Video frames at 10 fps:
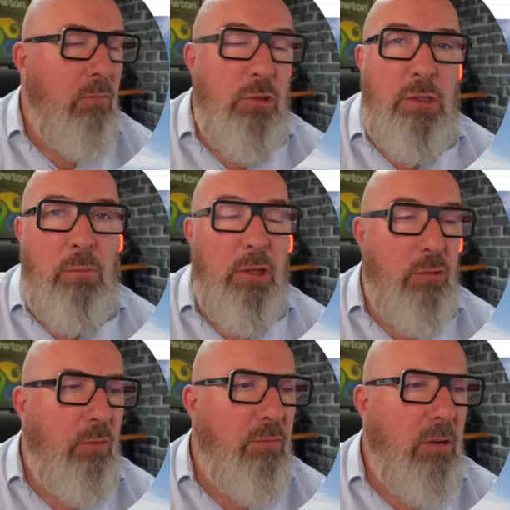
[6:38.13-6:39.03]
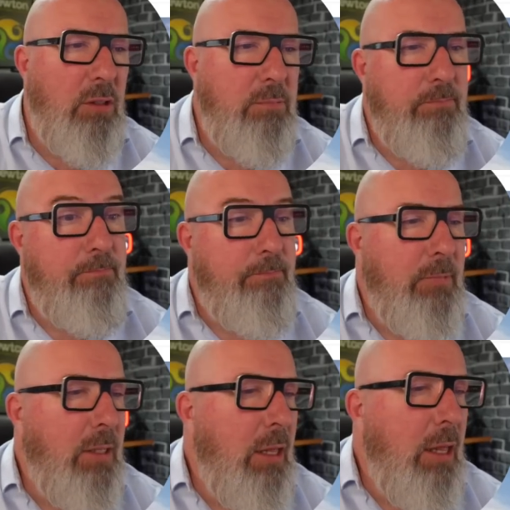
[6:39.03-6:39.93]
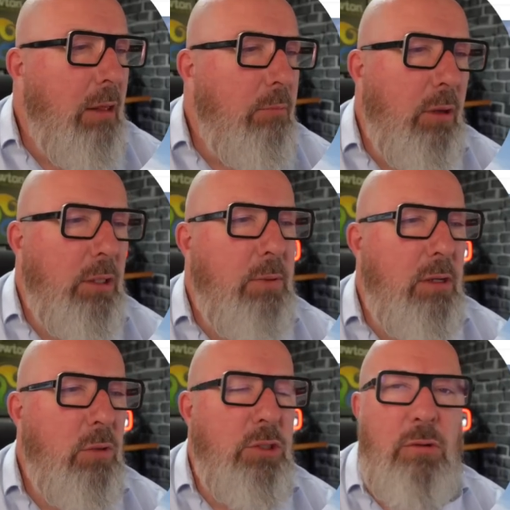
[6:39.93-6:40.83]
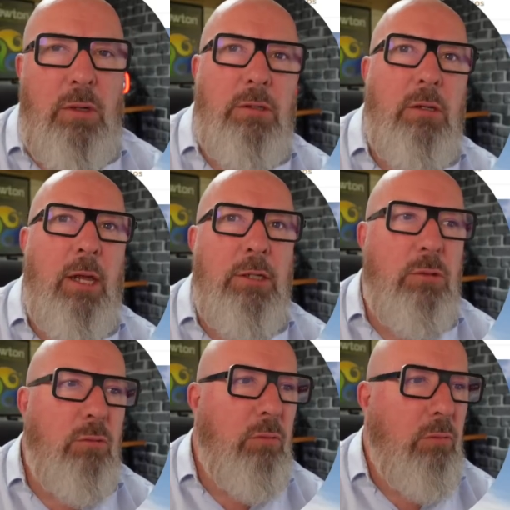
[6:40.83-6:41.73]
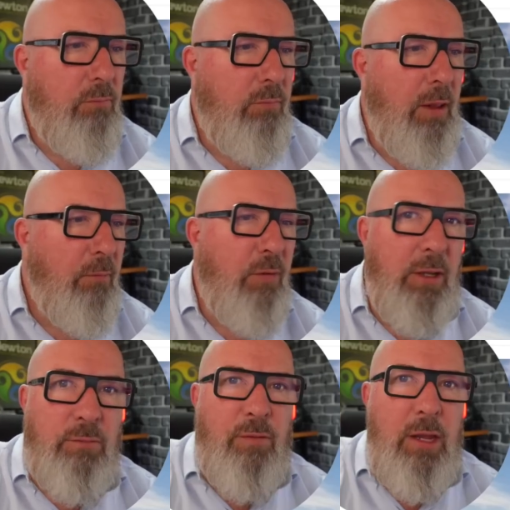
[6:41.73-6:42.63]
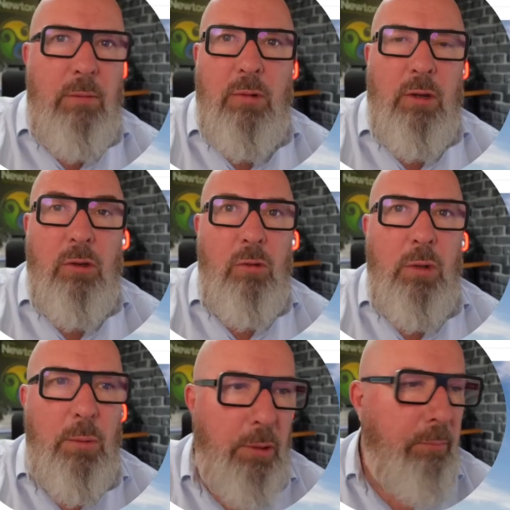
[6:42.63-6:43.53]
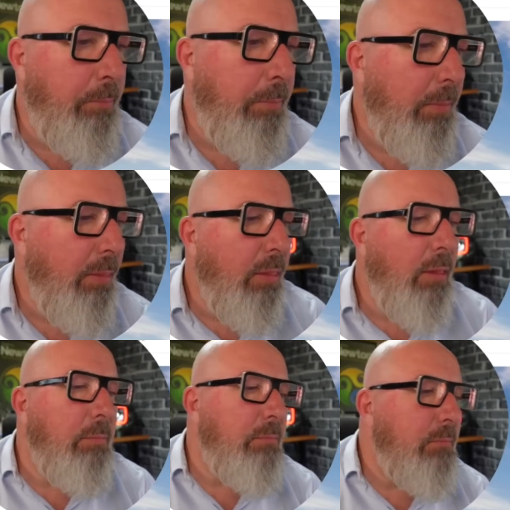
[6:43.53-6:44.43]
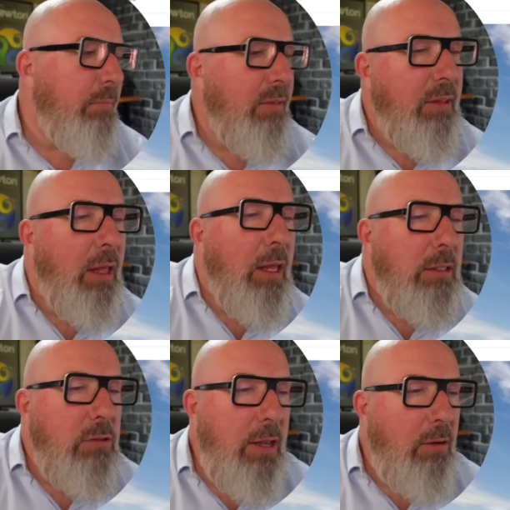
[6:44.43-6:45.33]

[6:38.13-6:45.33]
which is obligatory in France. But I suppose once you're international Netflix fame, you can do what you want. So now,